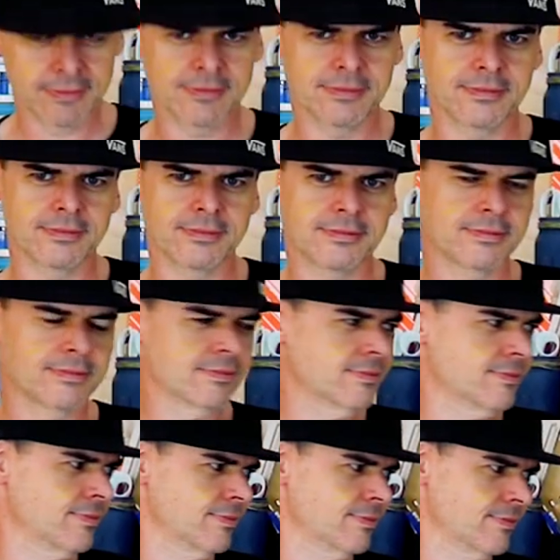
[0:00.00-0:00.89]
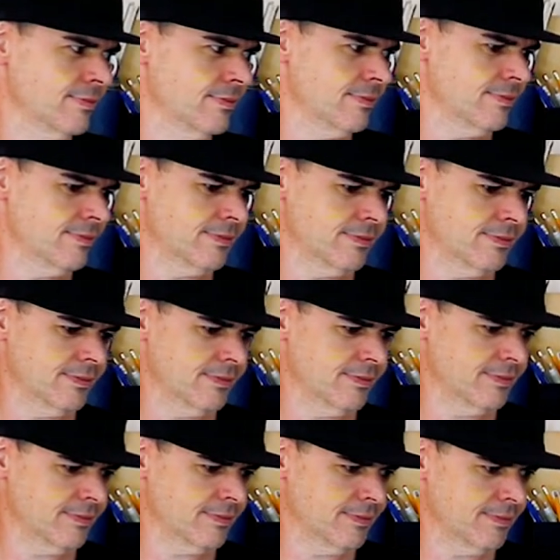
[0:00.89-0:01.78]

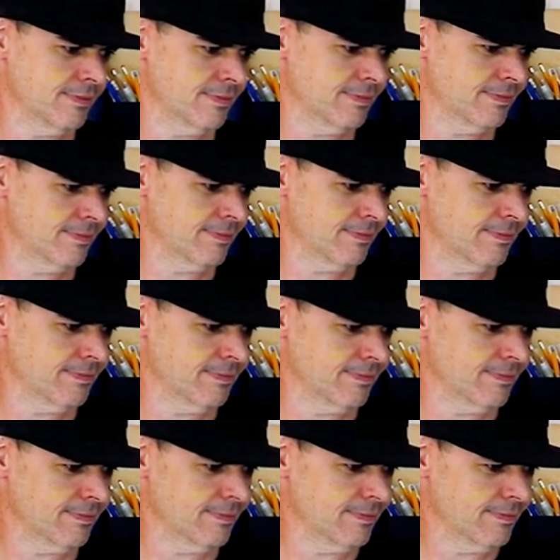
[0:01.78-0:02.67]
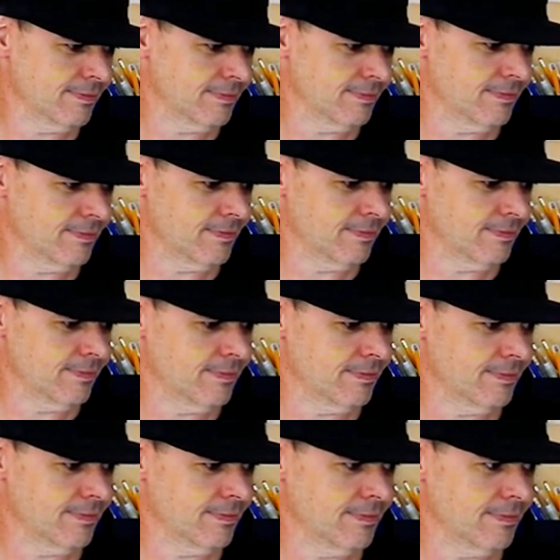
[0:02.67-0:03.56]

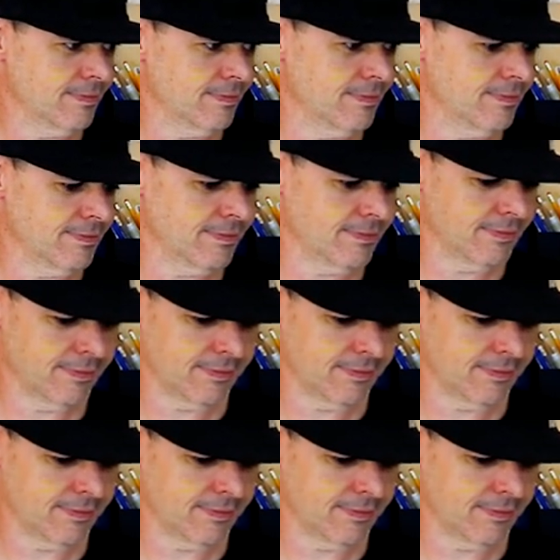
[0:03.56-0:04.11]
(silent)